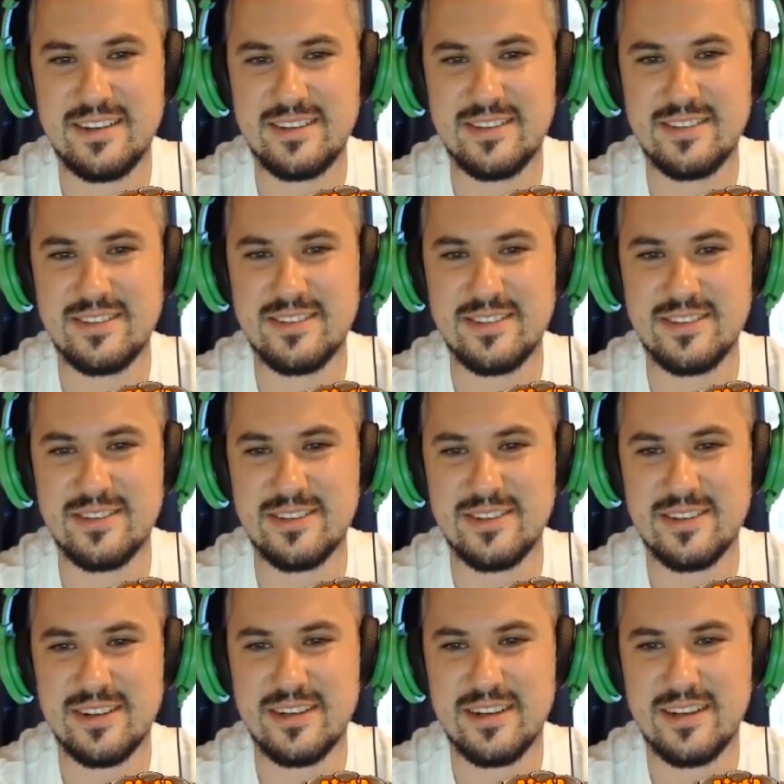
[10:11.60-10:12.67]

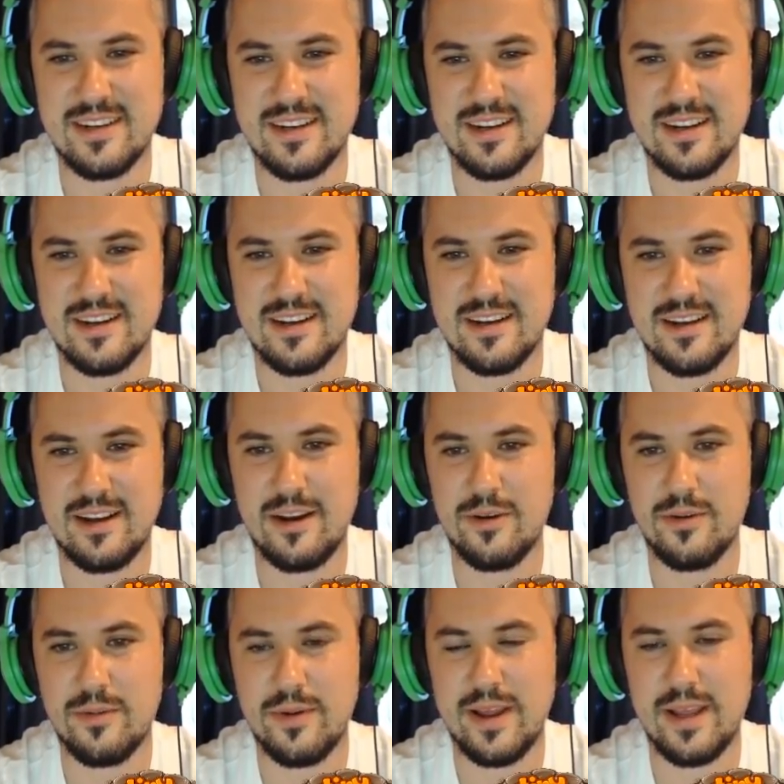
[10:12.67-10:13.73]
Ooh. Oh,
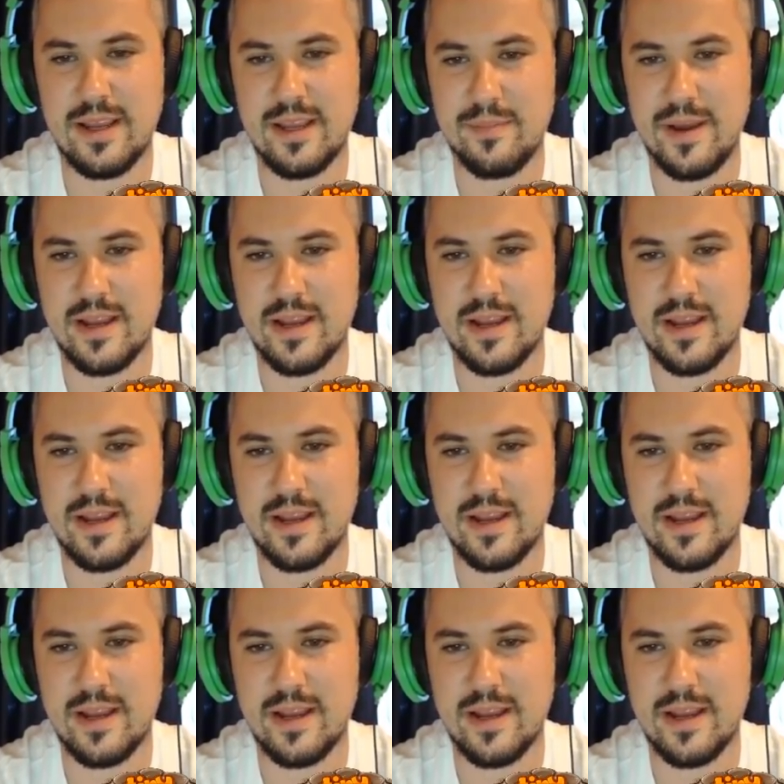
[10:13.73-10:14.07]
wait, get back